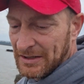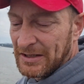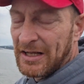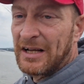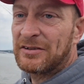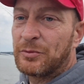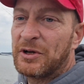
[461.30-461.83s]

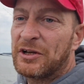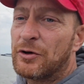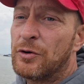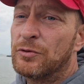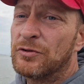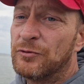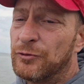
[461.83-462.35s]
That's the way it
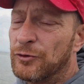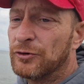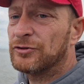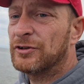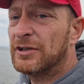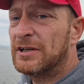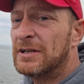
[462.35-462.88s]
goes,
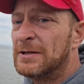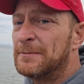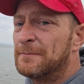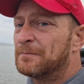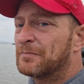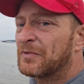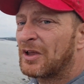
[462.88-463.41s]
unfortunately.
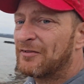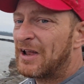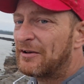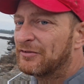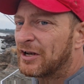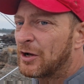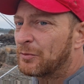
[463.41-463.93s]
I've
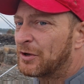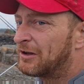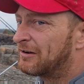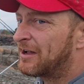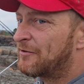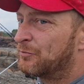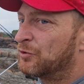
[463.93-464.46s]
left it out there, I
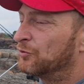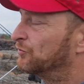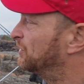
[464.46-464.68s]
haven't moved